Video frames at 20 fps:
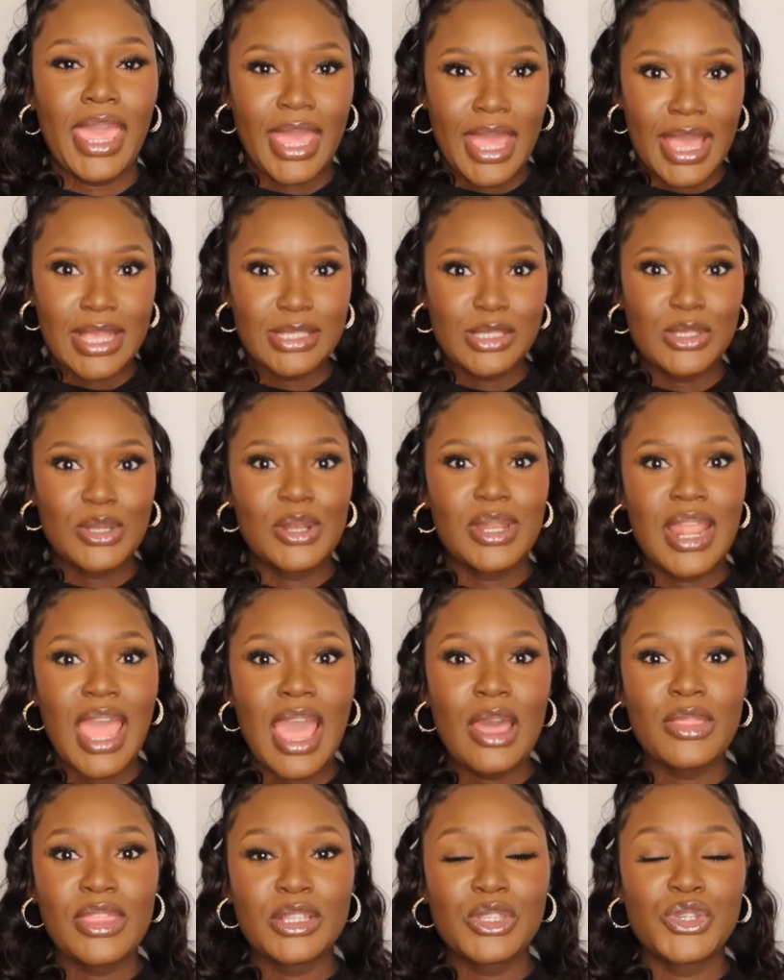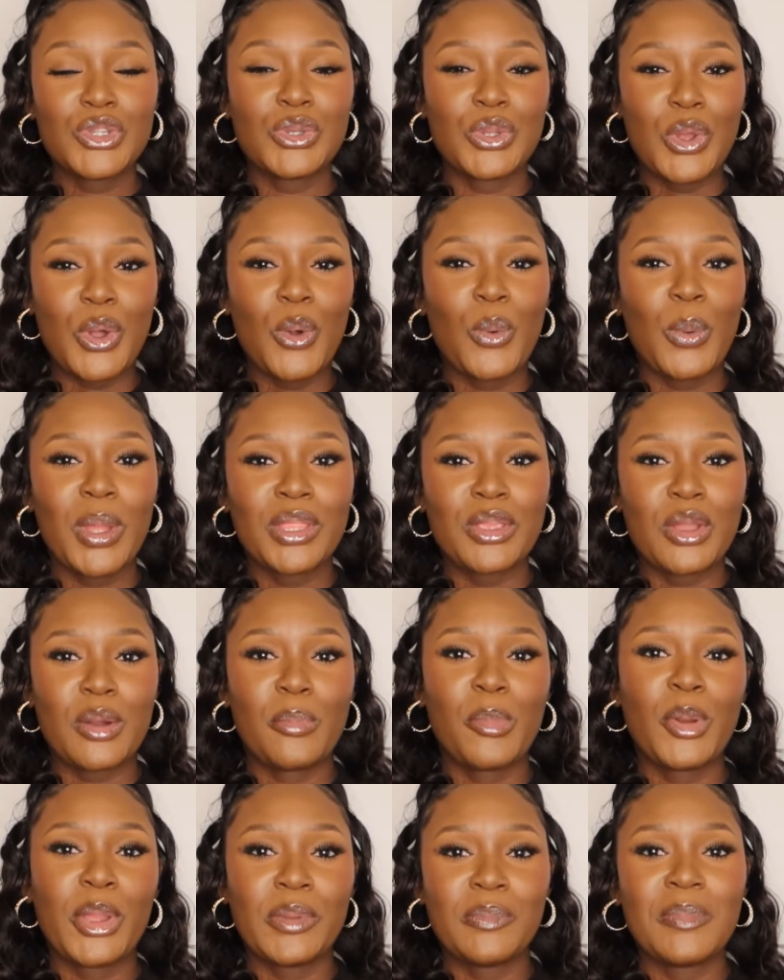guys, so now that you know when your
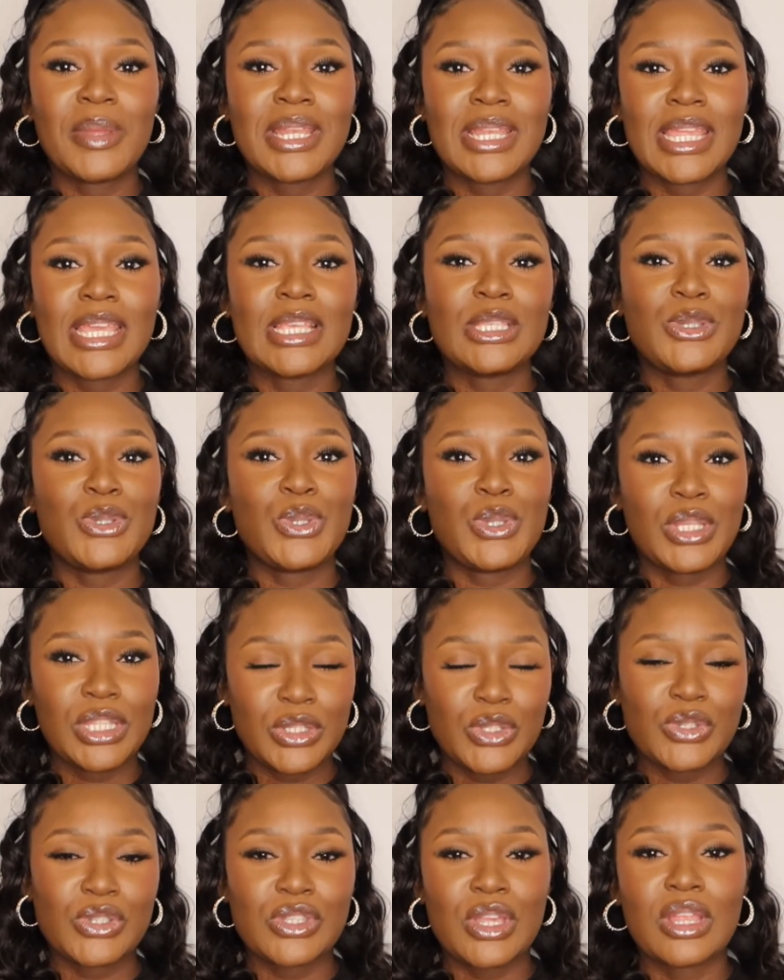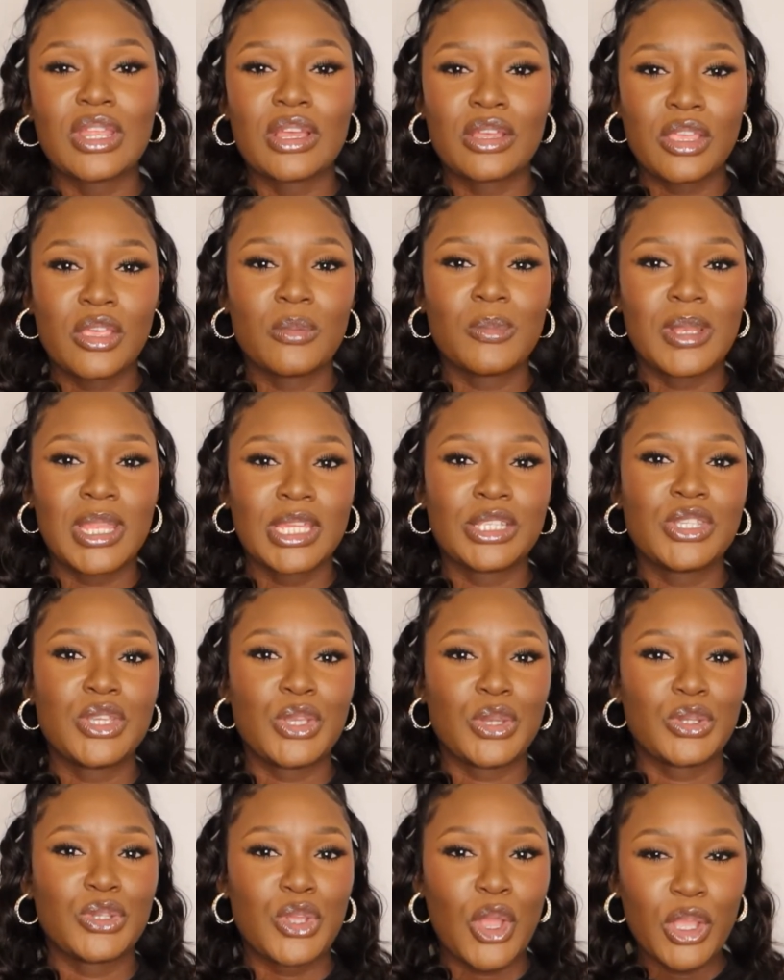appointment is, you need to start accumulating
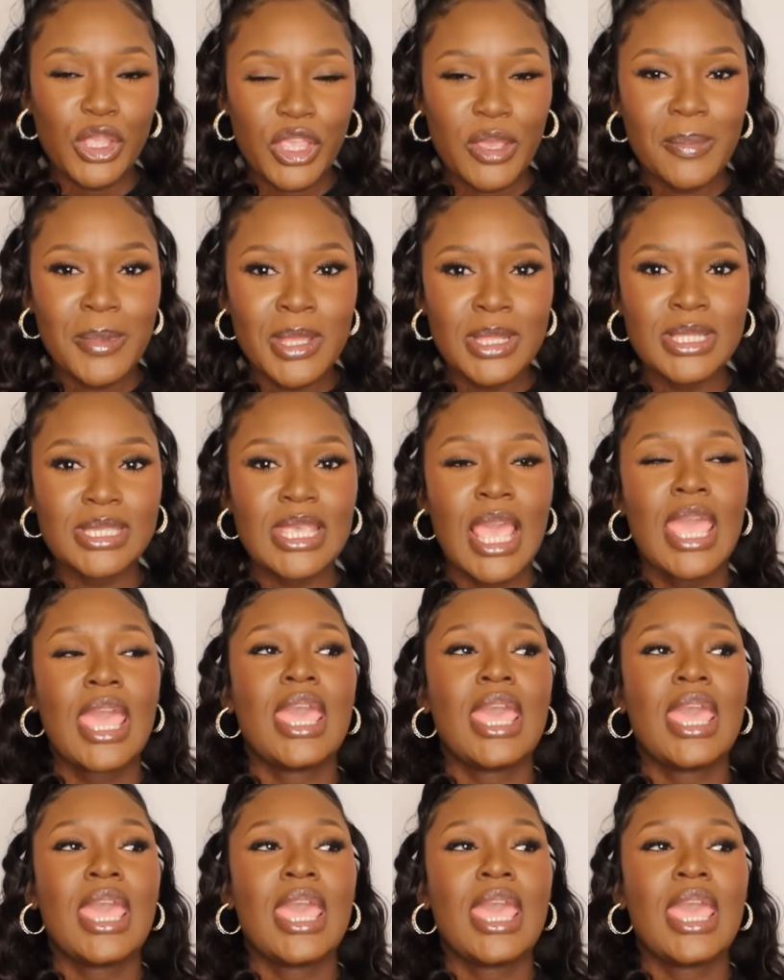your documents.